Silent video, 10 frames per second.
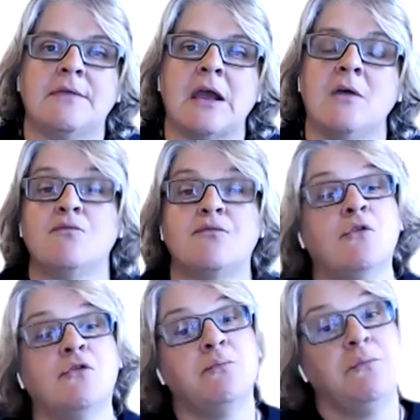
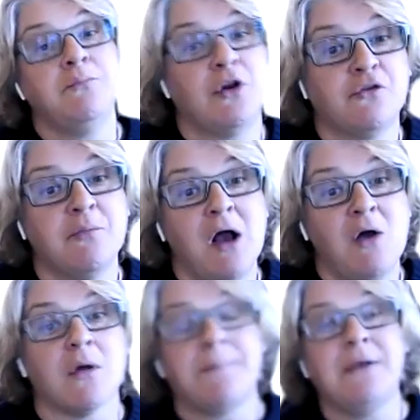those
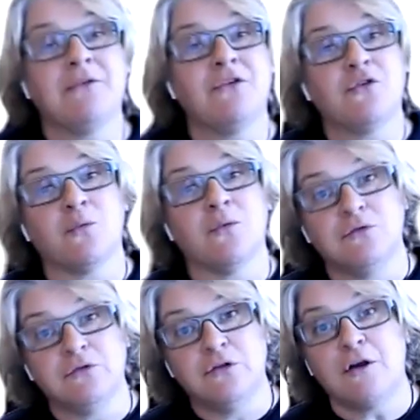malware pieces
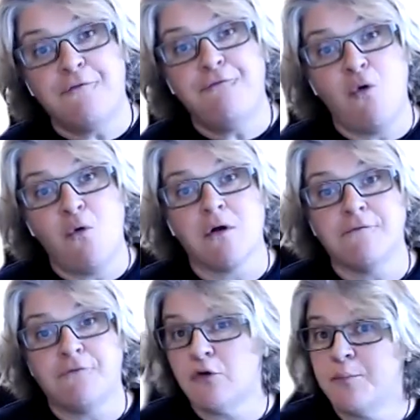look
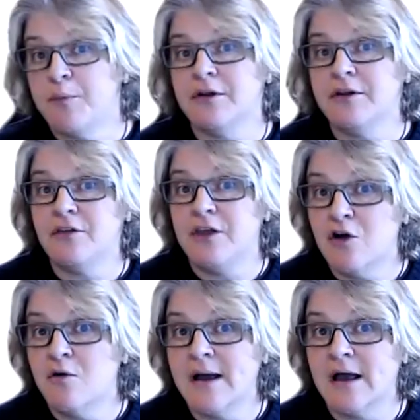for vulnerabilities in the
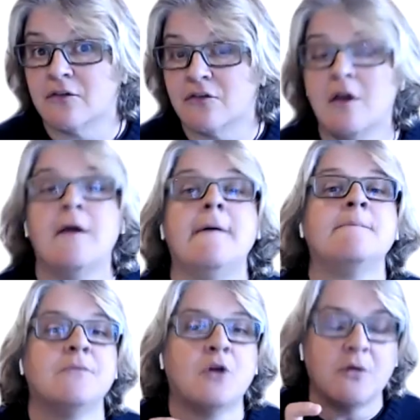OS.
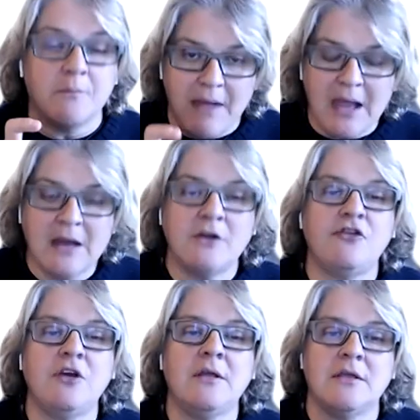
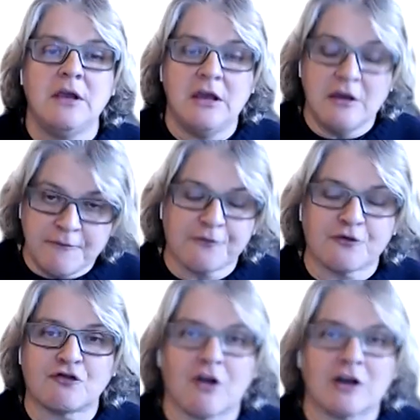Managing the
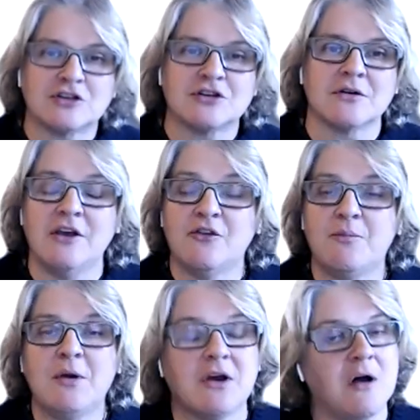infrastructure is
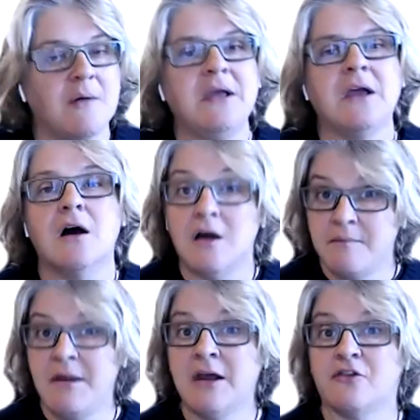becoming
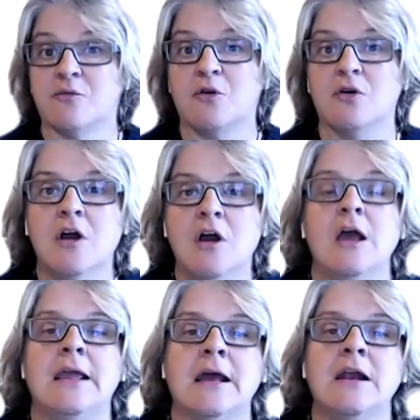unmanageable.
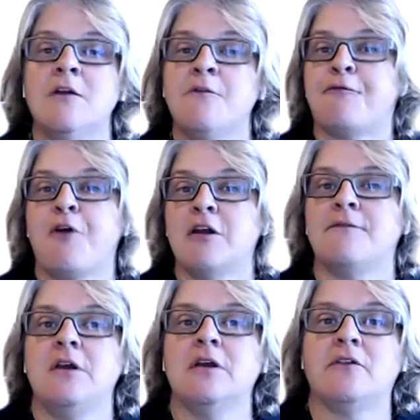Getting in front
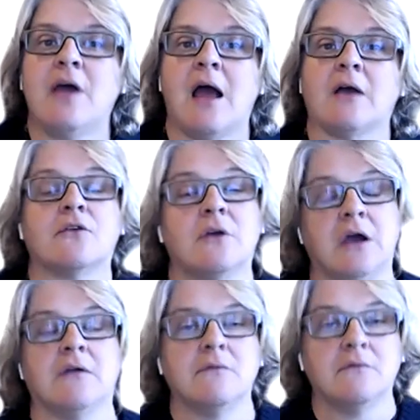of the attacks,
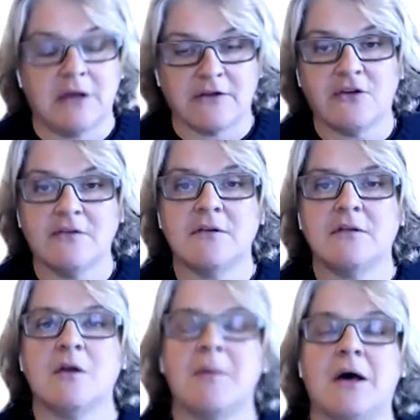again, that's another
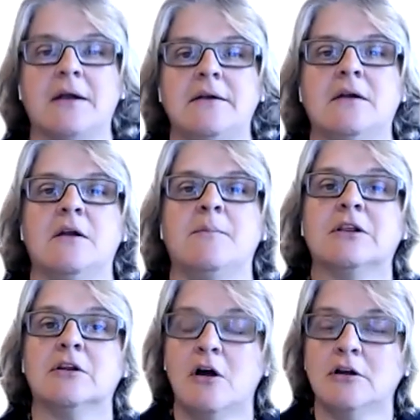thing about identity.
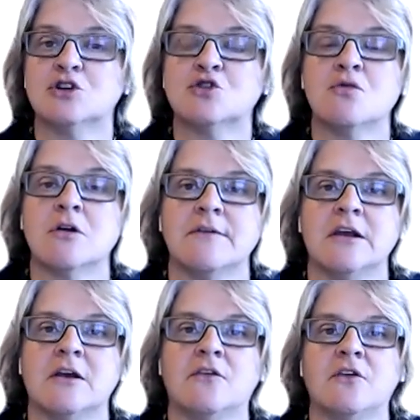But the long and short of
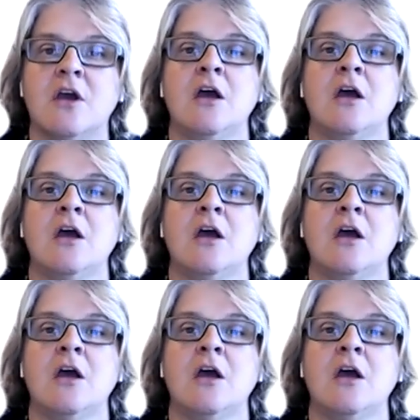it is,